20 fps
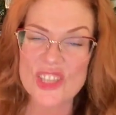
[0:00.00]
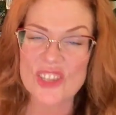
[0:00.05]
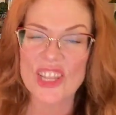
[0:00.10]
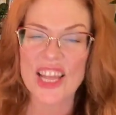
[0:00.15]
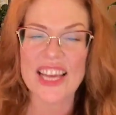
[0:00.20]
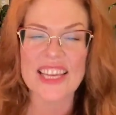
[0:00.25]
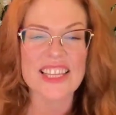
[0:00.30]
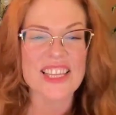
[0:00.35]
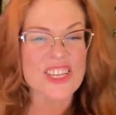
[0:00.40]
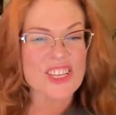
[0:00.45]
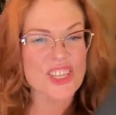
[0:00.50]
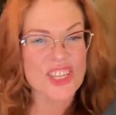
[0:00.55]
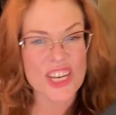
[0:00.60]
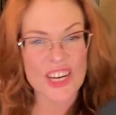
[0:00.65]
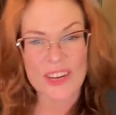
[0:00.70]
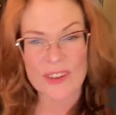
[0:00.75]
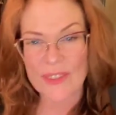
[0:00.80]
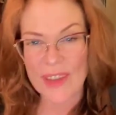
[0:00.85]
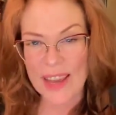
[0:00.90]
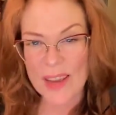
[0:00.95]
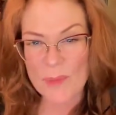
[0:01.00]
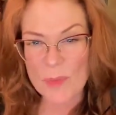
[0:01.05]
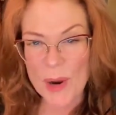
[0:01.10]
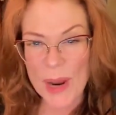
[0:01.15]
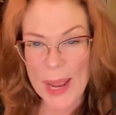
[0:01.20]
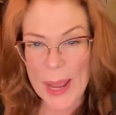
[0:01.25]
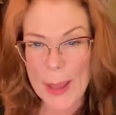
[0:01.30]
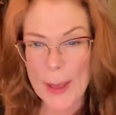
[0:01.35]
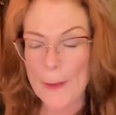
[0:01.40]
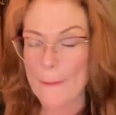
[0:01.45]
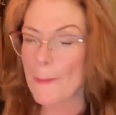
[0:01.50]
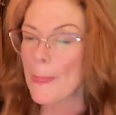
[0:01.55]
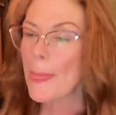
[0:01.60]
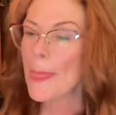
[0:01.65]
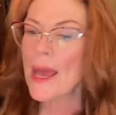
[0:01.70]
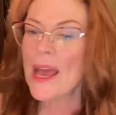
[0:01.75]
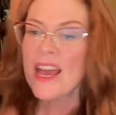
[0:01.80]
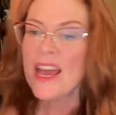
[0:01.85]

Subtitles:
you like this share of Abraham,